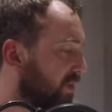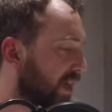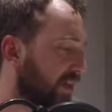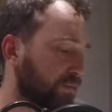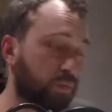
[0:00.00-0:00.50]

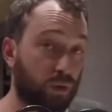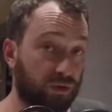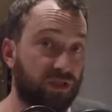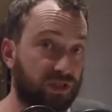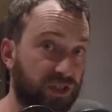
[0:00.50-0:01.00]
I
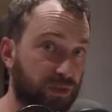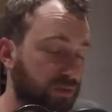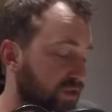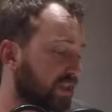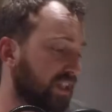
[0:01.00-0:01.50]
want to
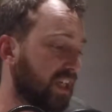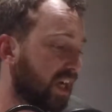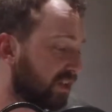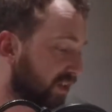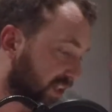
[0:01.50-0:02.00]
use. The
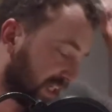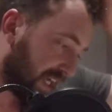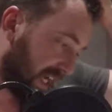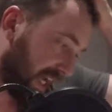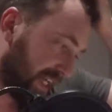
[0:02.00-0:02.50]
other thing
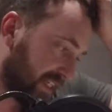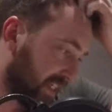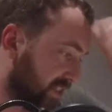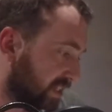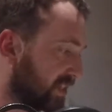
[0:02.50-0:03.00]
I
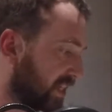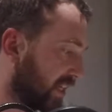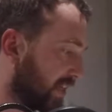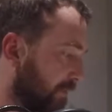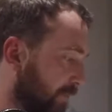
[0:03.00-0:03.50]
did
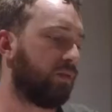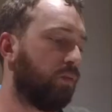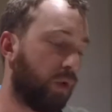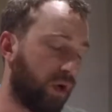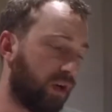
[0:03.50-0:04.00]
today
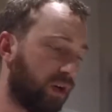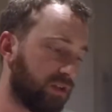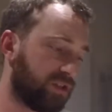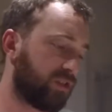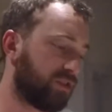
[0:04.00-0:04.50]

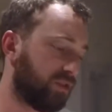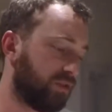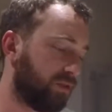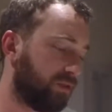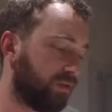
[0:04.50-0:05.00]
was
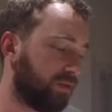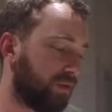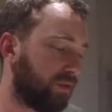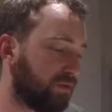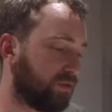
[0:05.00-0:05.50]
to
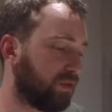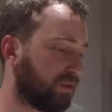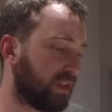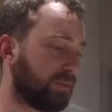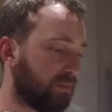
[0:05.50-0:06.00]
do a
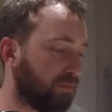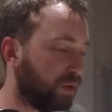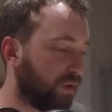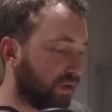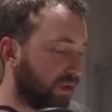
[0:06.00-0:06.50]
little bit
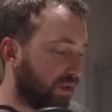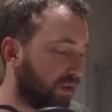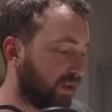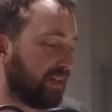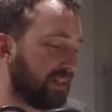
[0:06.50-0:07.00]

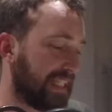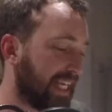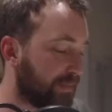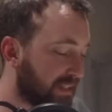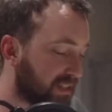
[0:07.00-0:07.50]
more the
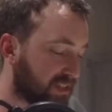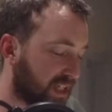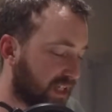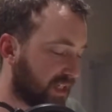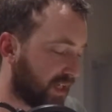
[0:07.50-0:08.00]
enemy
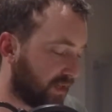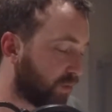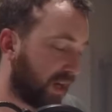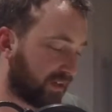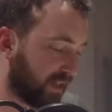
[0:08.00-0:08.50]
design.
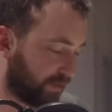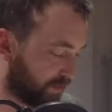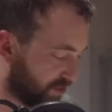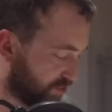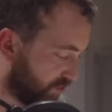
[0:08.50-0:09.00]
While I
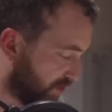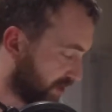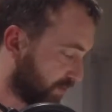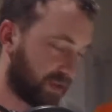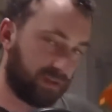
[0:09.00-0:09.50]
was
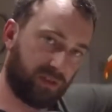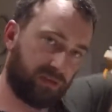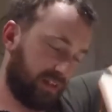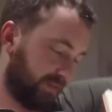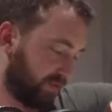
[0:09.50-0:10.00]
drawing one of the
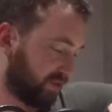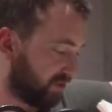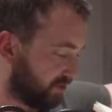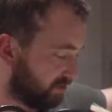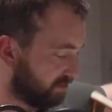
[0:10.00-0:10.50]

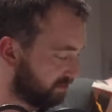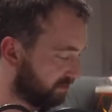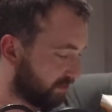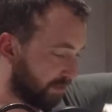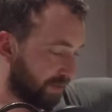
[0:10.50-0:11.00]
levels,
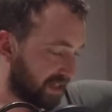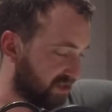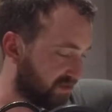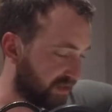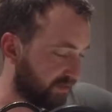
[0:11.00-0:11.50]
or a
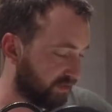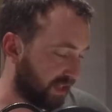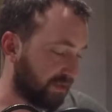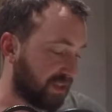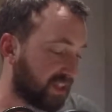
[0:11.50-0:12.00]
base level
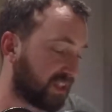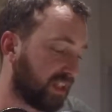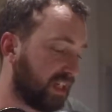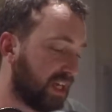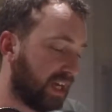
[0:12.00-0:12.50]
down here,
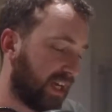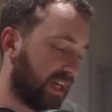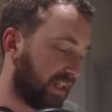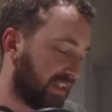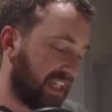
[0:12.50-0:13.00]

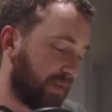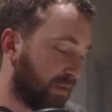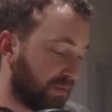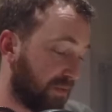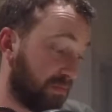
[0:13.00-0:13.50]
I came
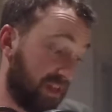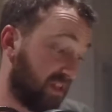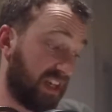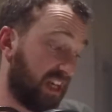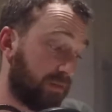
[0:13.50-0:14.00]
up with a
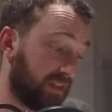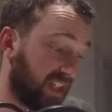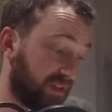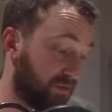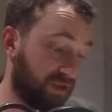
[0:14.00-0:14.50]
basic enemy
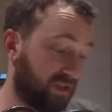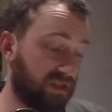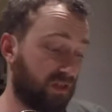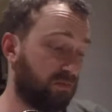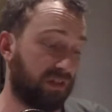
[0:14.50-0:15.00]
type just
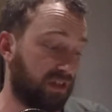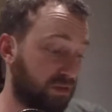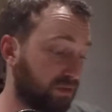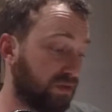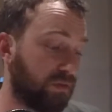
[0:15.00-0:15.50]
as a
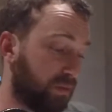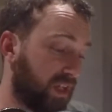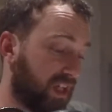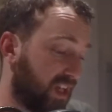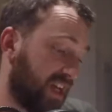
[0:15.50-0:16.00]
placeholder to put
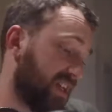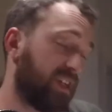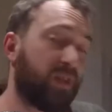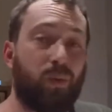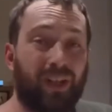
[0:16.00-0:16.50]
in, and I
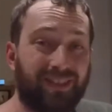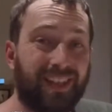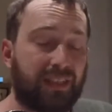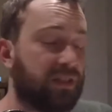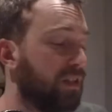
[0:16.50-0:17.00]
quite
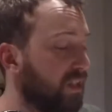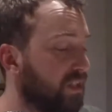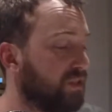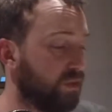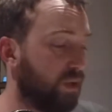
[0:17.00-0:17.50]
liked it.
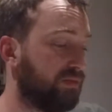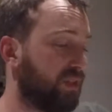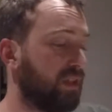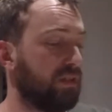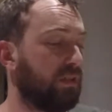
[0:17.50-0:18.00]
So I've
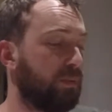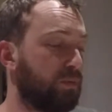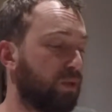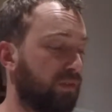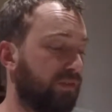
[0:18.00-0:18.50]
done a little bit
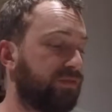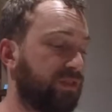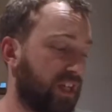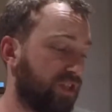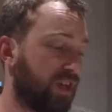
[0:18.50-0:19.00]
more of a
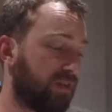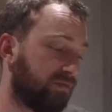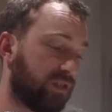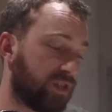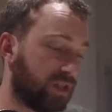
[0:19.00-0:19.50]
fleshed out
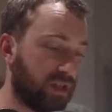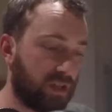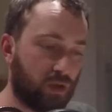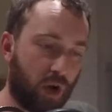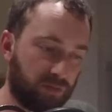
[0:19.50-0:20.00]
version at
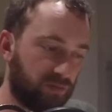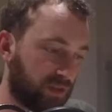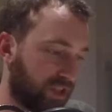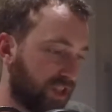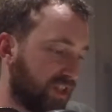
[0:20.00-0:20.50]
the top of
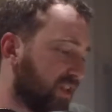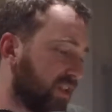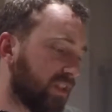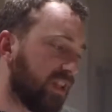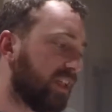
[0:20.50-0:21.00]
my sheet
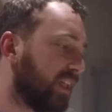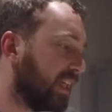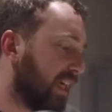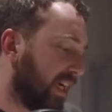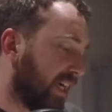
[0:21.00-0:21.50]
here,
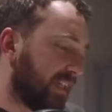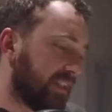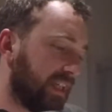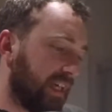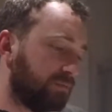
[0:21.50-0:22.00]

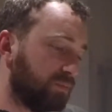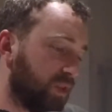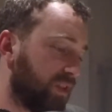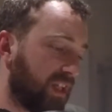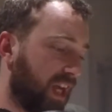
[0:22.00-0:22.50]
and I'm
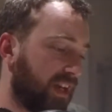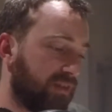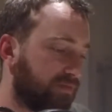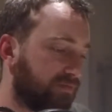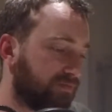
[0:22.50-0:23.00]
going to kind
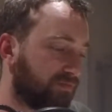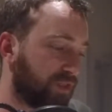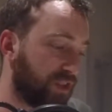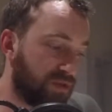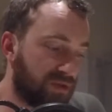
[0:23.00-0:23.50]
of
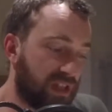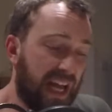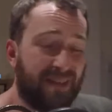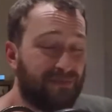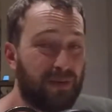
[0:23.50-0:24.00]
use
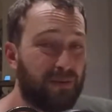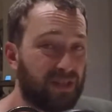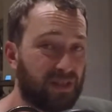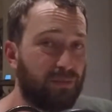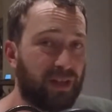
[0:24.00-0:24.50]
that maybe
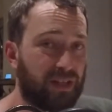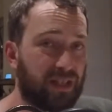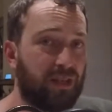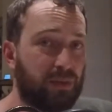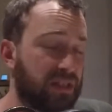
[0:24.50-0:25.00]
as the base
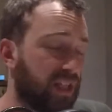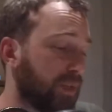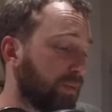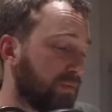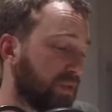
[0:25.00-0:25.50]
enemy
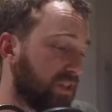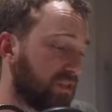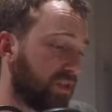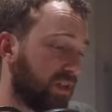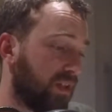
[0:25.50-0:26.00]
type. I'm going to
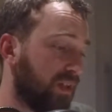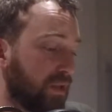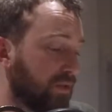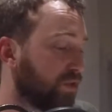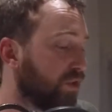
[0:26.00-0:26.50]
start
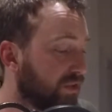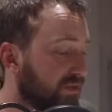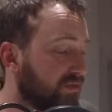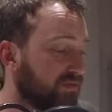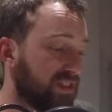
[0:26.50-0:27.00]

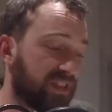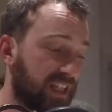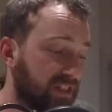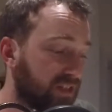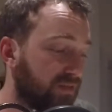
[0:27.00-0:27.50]
alternative
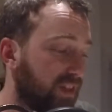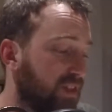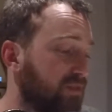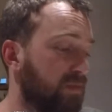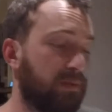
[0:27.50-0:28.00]
designs of
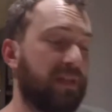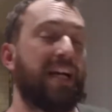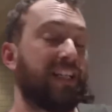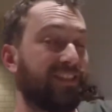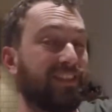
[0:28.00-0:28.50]
this, maybe
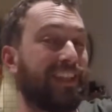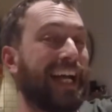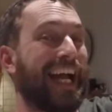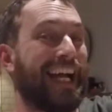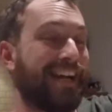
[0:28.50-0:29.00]
add a little
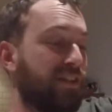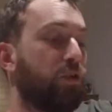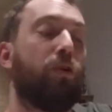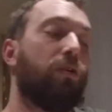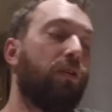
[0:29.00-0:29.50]
hat
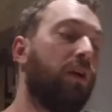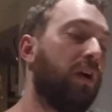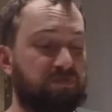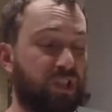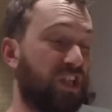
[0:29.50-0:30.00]
or
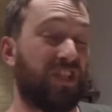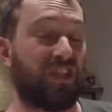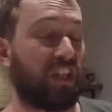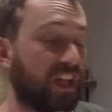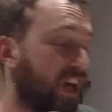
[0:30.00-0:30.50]
change
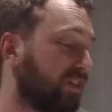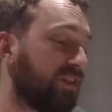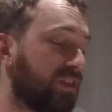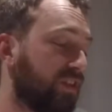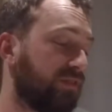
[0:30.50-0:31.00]
the
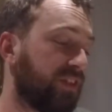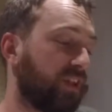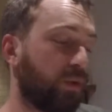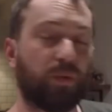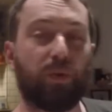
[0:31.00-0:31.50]
color of
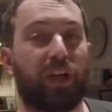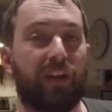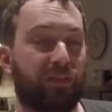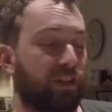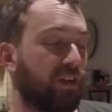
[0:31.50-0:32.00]
it or
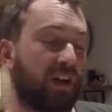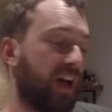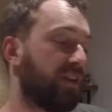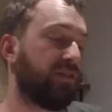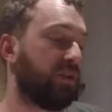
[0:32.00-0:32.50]
whatever.
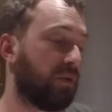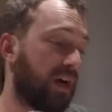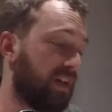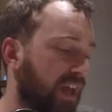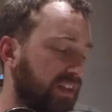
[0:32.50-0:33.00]
I don't know.
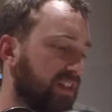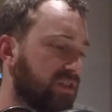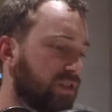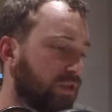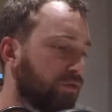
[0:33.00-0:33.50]
I think this
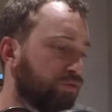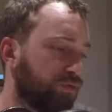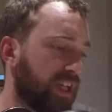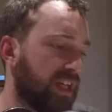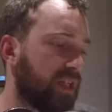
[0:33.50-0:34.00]
is a
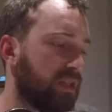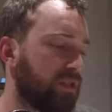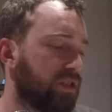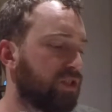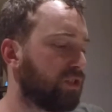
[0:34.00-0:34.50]
great
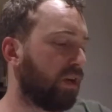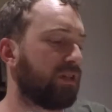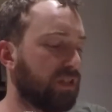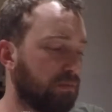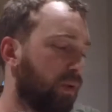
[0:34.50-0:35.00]

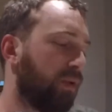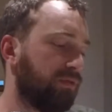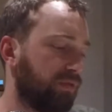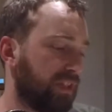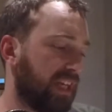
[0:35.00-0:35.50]
starting
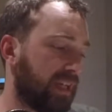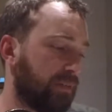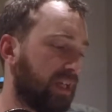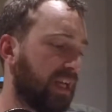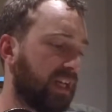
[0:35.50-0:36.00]
point for the
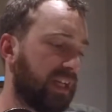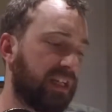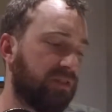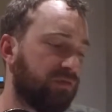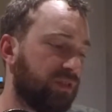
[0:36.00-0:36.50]
enemy, and I
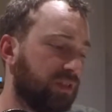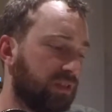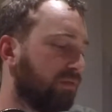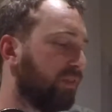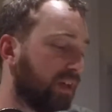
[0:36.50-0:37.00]
can really
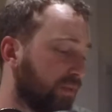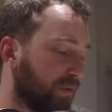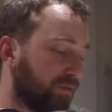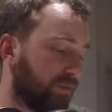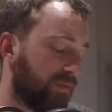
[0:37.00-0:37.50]
develop
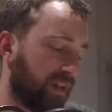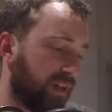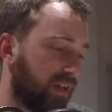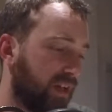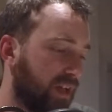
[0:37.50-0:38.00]
it from there.